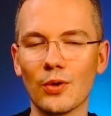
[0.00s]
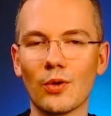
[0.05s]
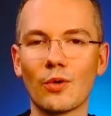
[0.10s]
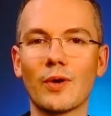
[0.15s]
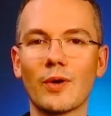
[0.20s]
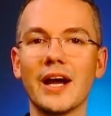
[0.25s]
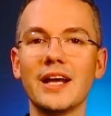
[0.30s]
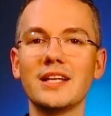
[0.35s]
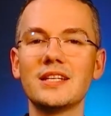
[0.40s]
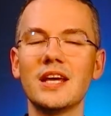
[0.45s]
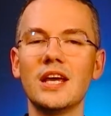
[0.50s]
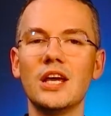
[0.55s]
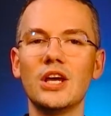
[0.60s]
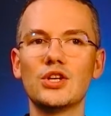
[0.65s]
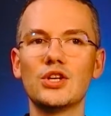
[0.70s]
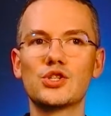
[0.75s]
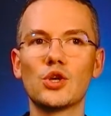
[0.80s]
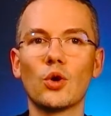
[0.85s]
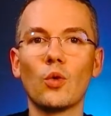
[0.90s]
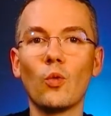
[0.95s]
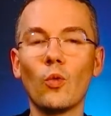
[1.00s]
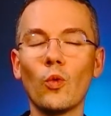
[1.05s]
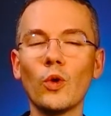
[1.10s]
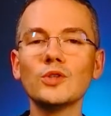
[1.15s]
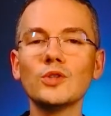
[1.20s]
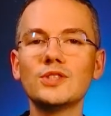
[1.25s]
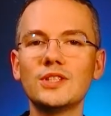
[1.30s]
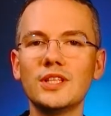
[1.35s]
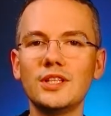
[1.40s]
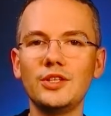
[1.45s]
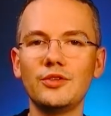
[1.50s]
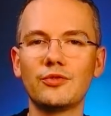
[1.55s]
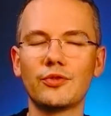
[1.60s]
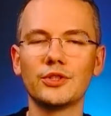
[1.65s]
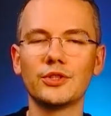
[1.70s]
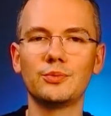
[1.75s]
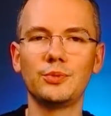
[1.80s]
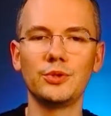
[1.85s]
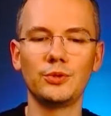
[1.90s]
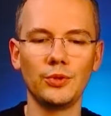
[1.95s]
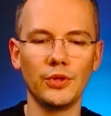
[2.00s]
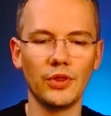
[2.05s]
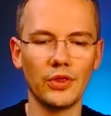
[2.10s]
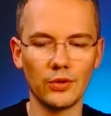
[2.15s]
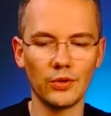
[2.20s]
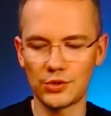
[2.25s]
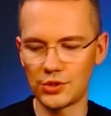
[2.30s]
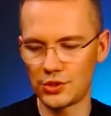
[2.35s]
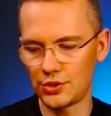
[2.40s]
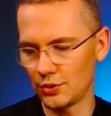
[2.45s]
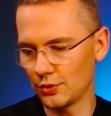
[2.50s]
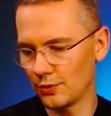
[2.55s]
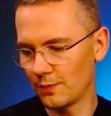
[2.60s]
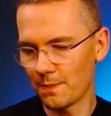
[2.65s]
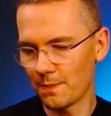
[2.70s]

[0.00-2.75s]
all right? So what's the difference between those two?